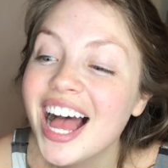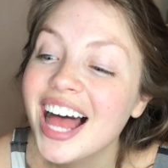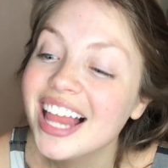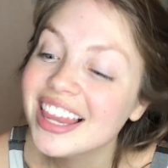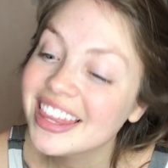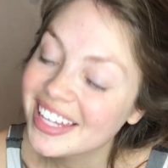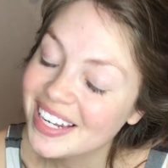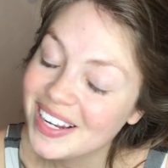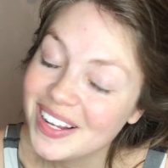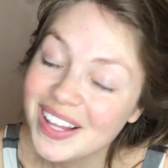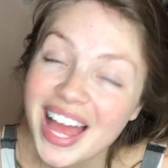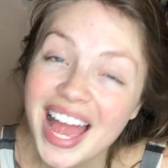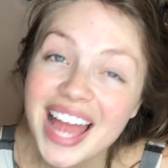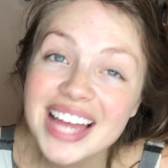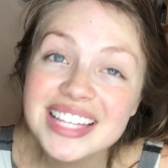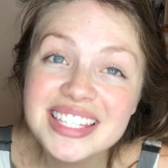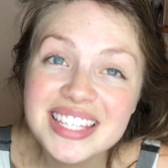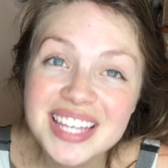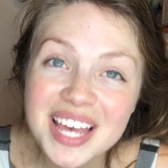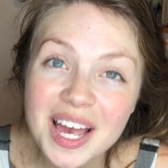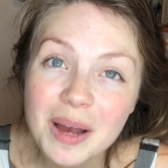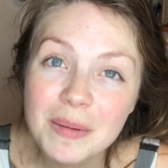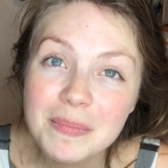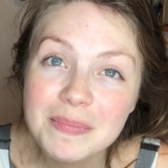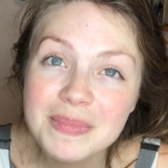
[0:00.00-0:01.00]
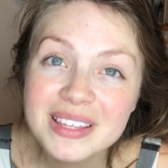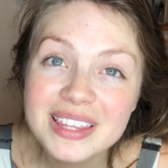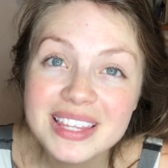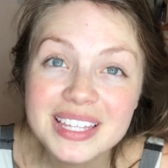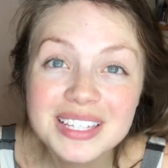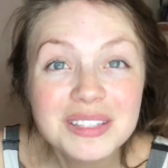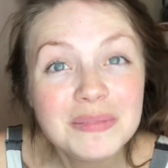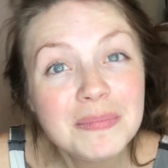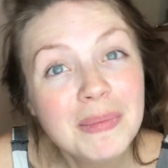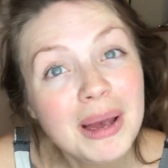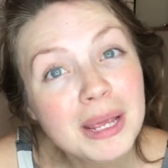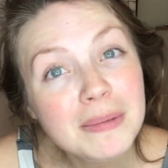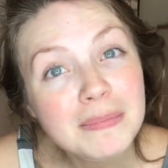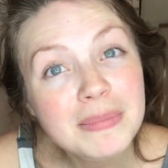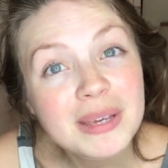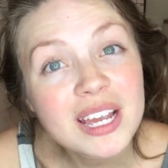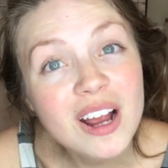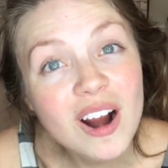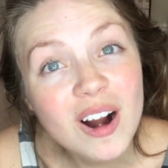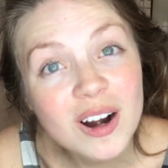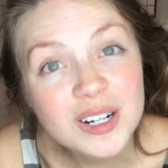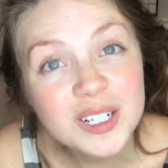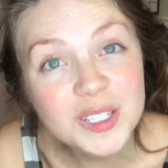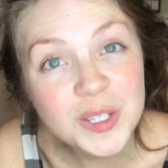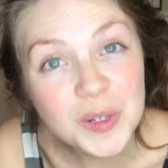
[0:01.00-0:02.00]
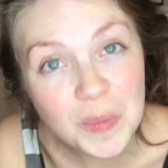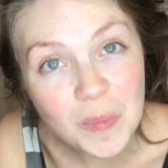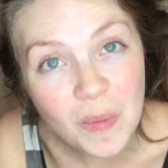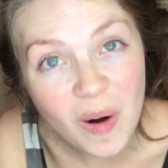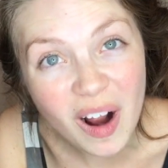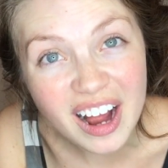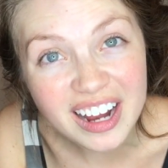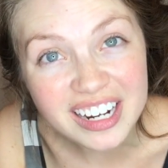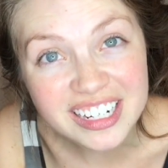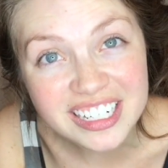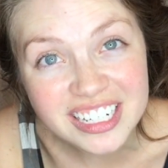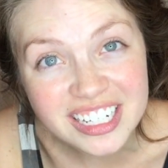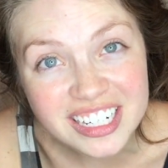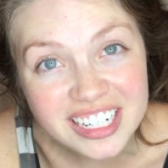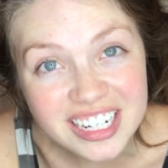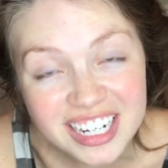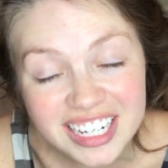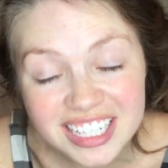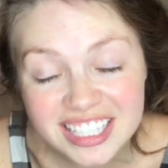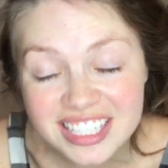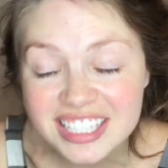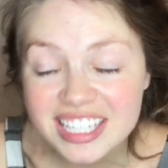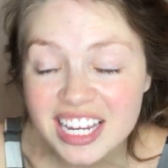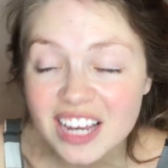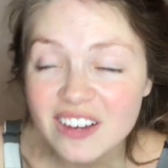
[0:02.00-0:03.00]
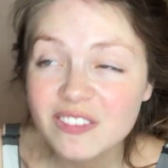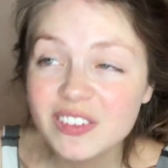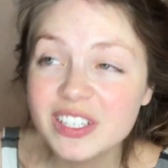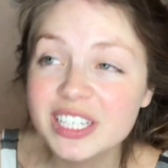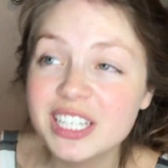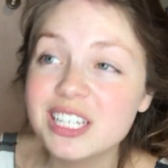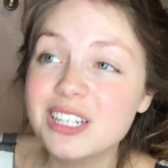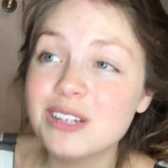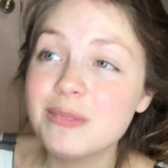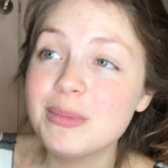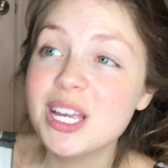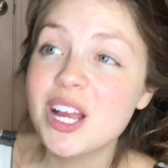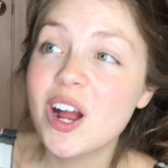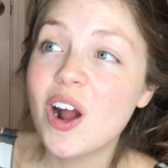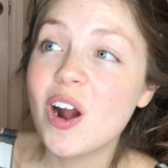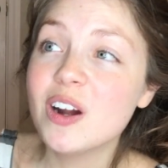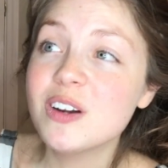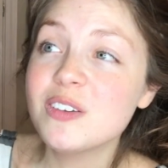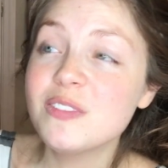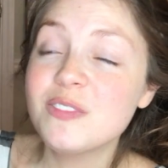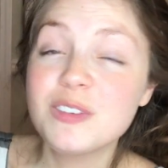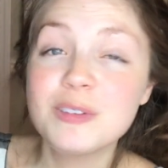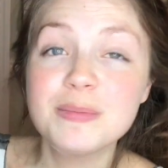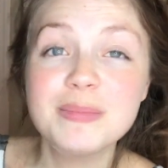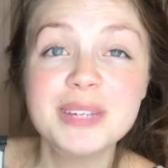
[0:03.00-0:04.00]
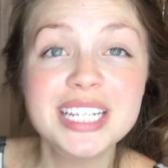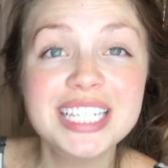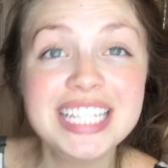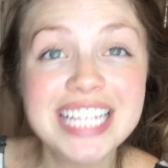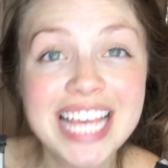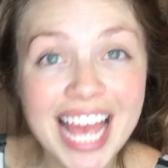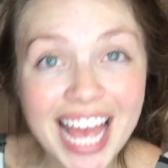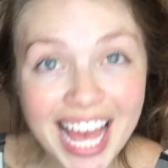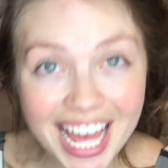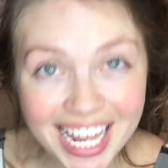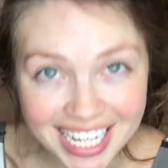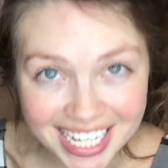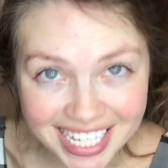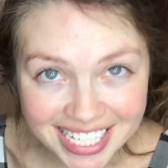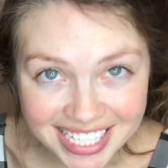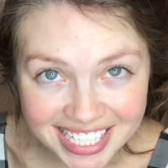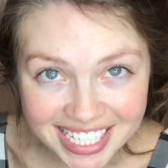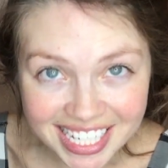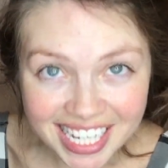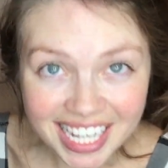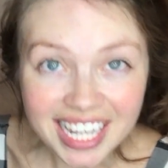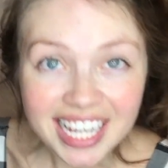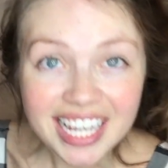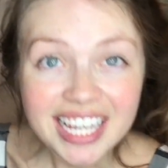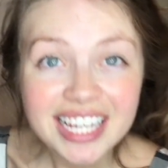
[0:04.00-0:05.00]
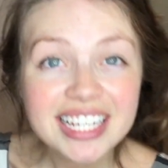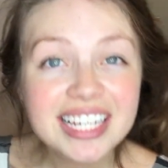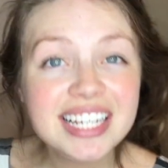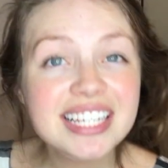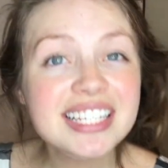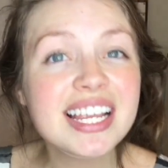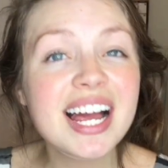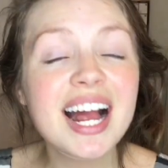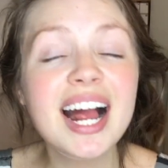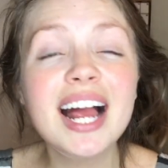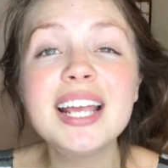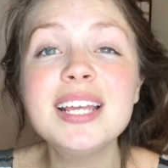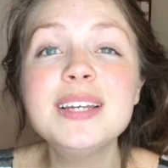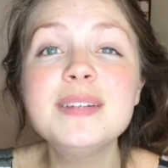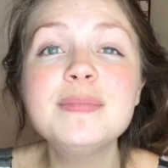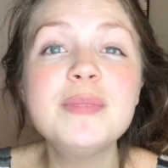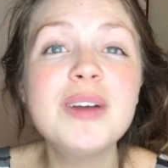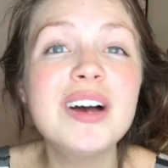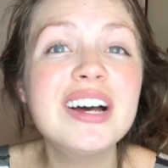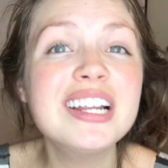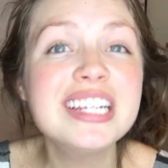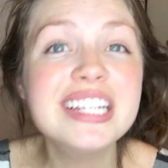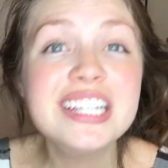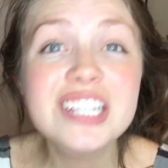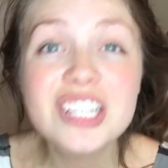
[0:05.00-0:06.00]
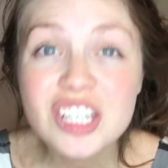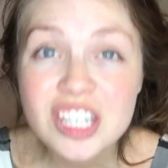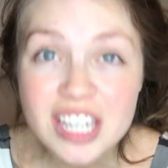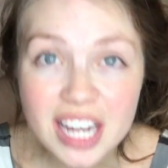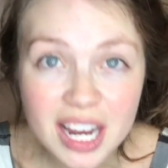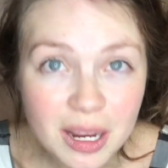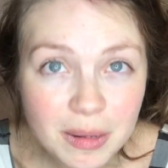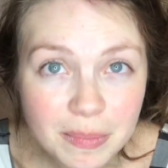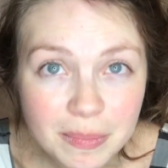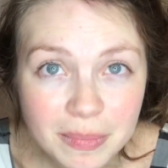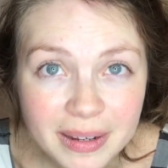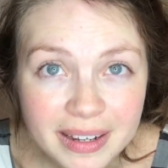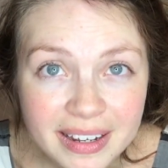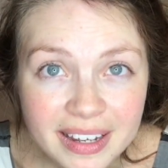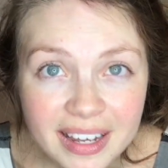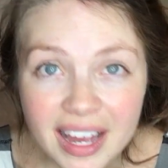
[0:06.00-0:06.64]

A little heads up, this might be hard to watch. It's definitely gonna be hard for me to edit because I am not in shape.